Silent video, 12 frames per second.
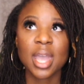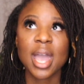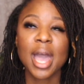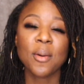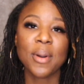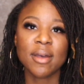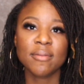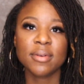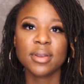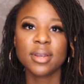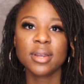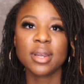
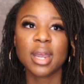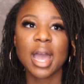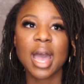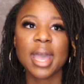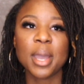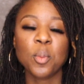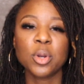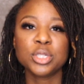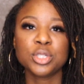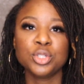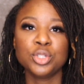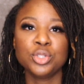However, I want
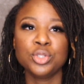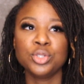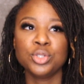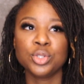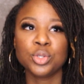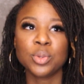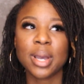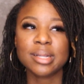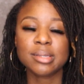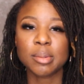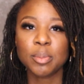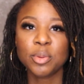to do at
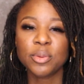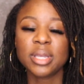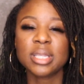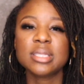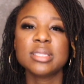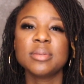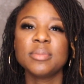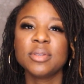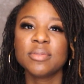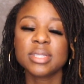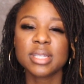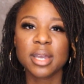some point
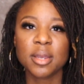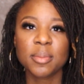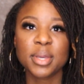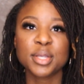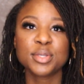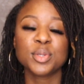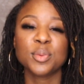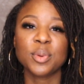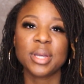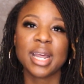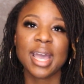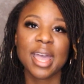semi-retirement. So
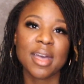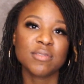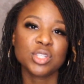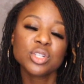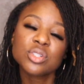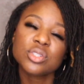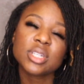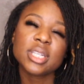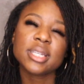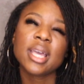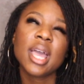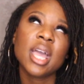when I have
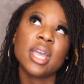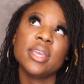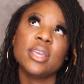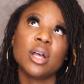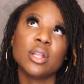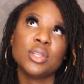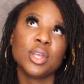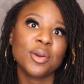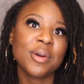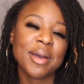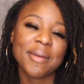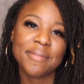children, y'all
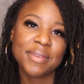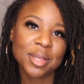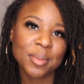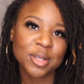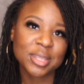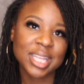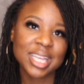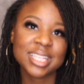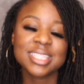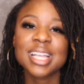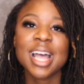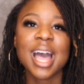know how I feel about this.